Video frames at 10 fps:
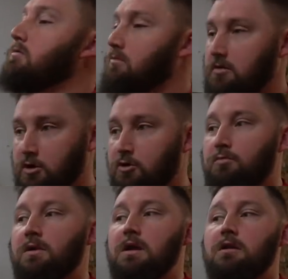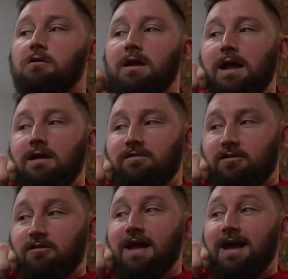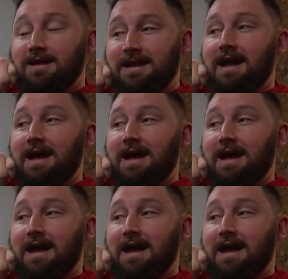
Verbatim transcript: to you. You're bringing your hand to your head.